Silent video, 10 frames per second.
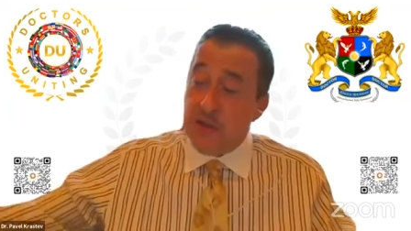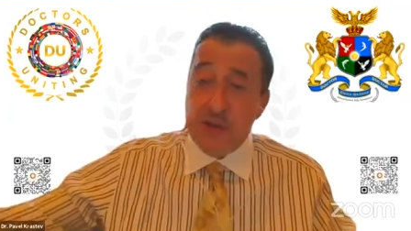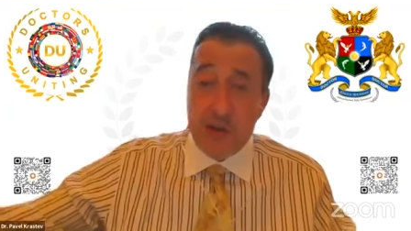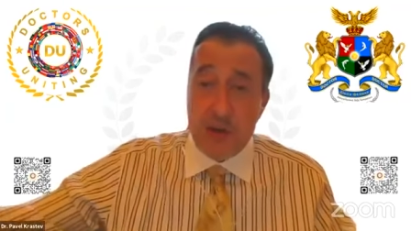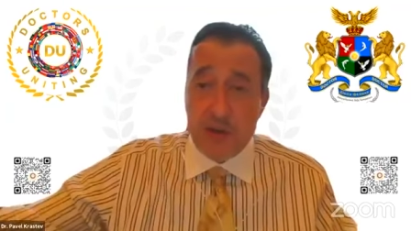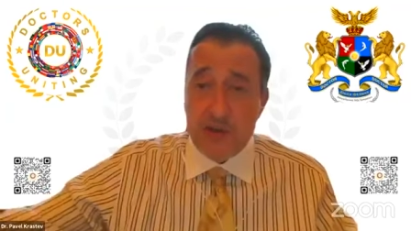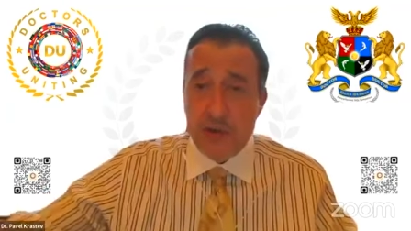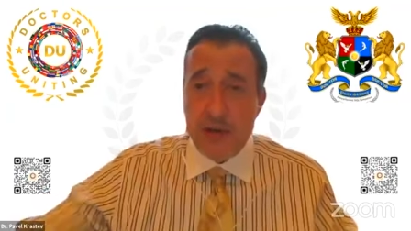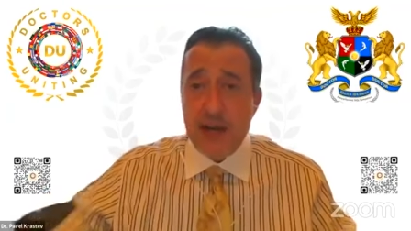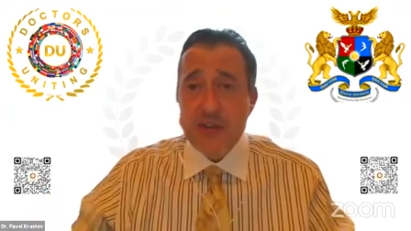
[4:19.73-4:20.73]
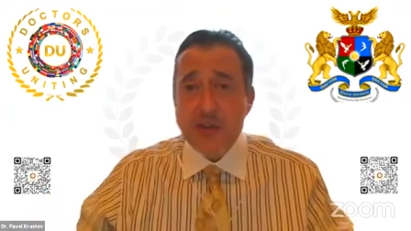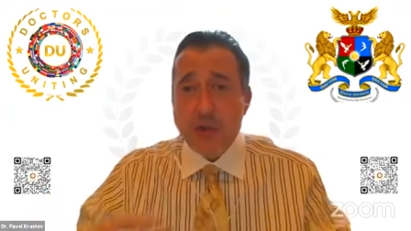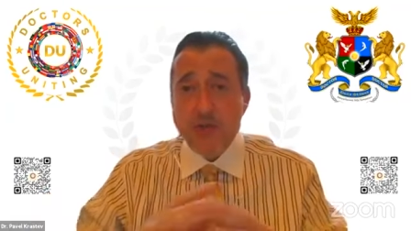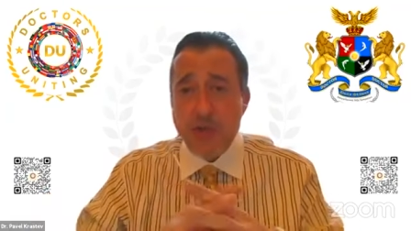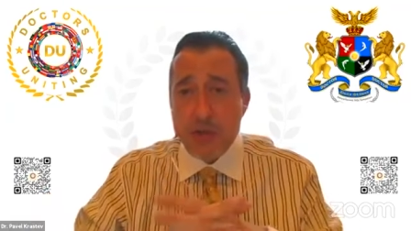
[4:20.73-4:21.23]
So as you guys
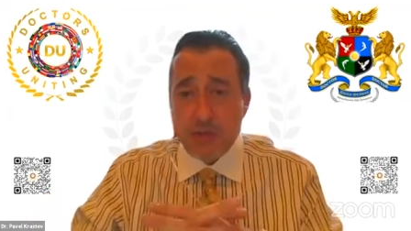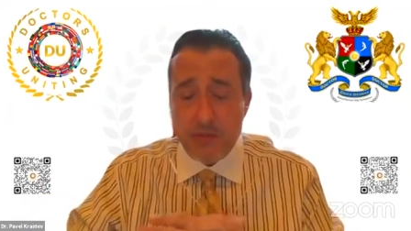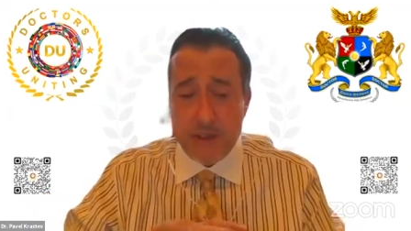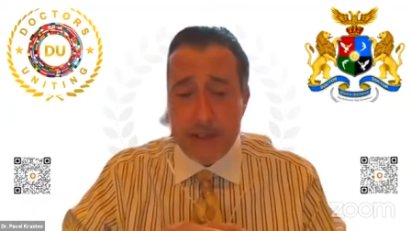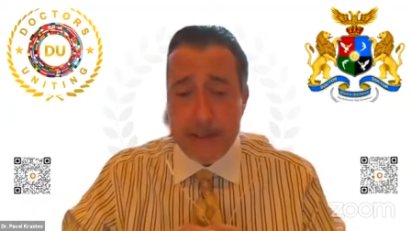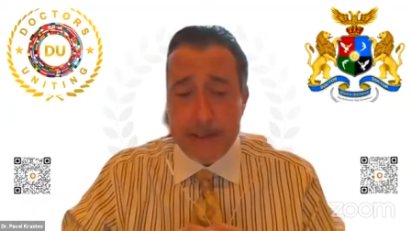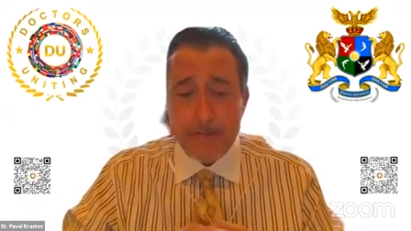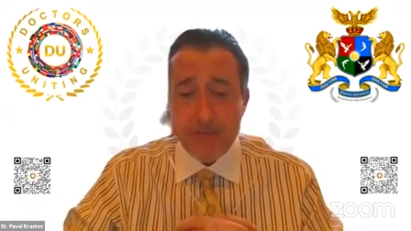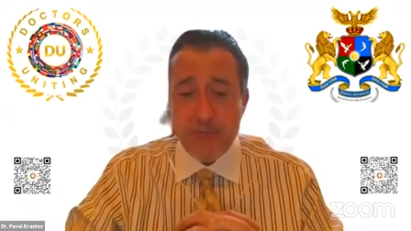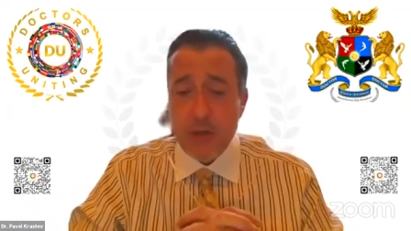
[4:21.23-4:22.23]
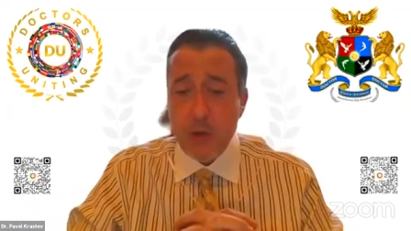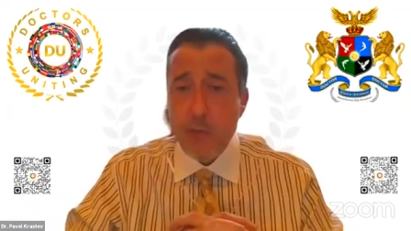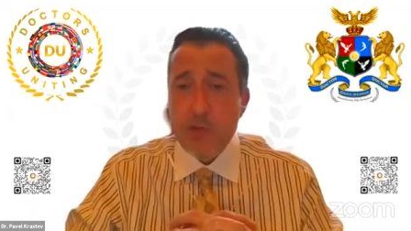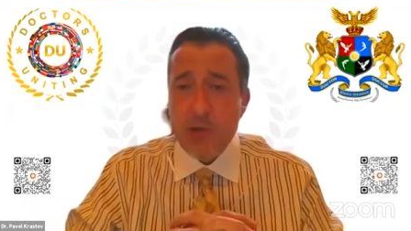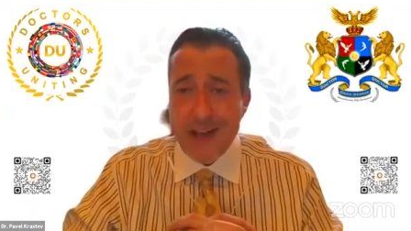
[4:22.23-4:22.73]
all know, the
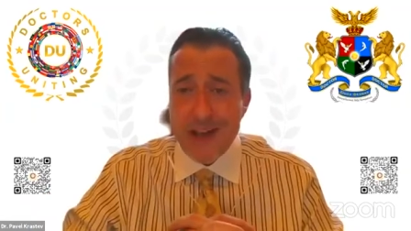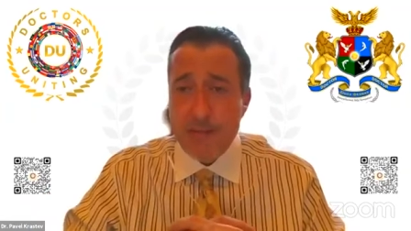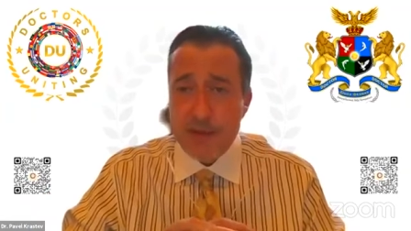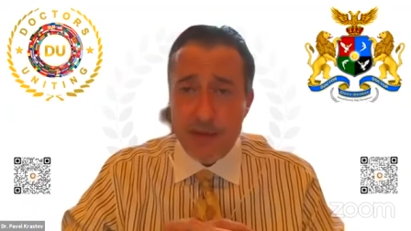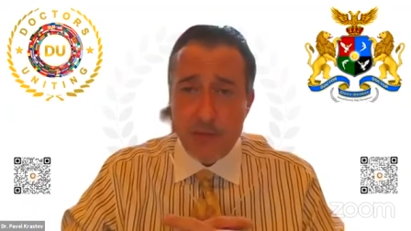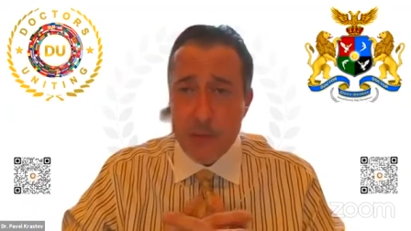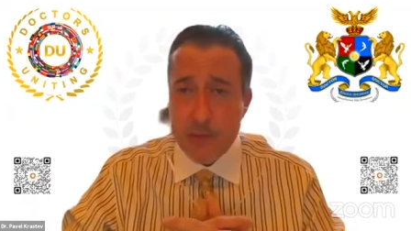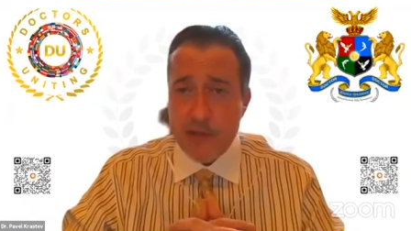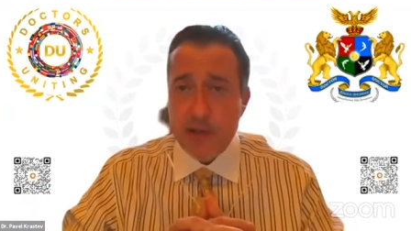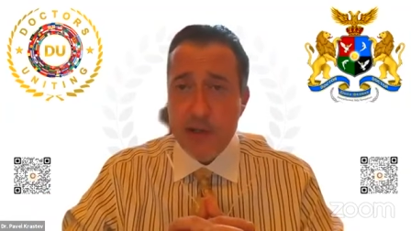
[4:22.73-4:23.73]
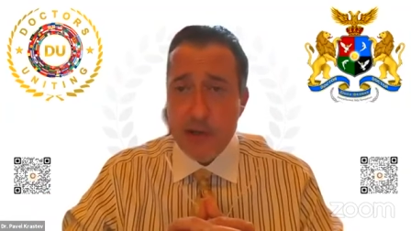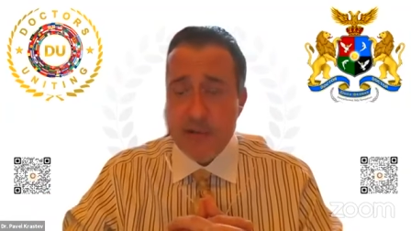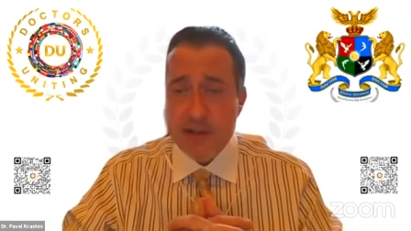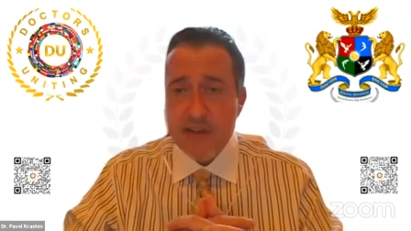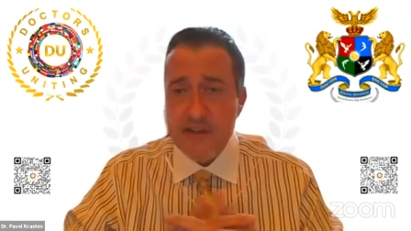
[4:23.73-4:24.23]
global climate that we're in
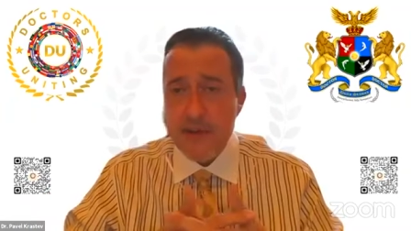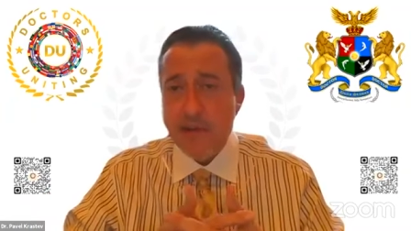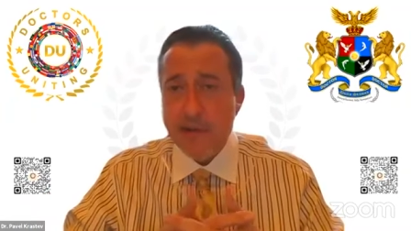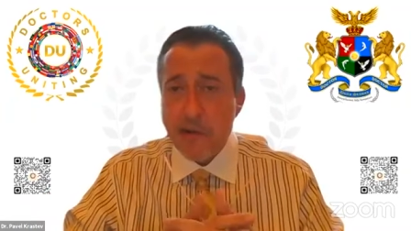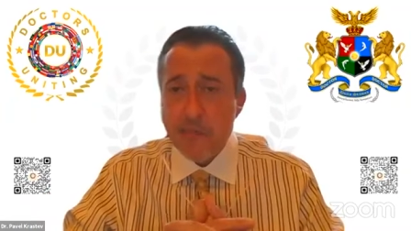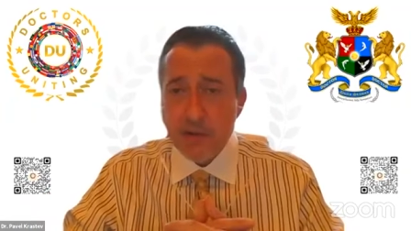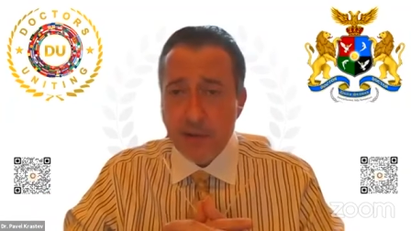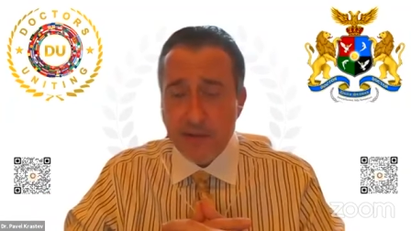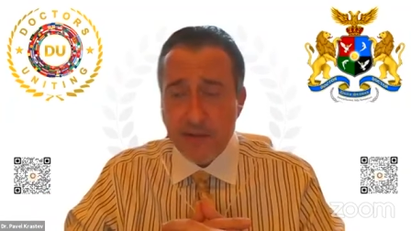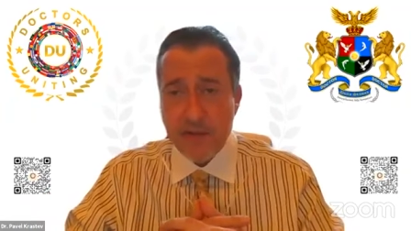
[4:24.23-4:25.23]
currently is very turbulent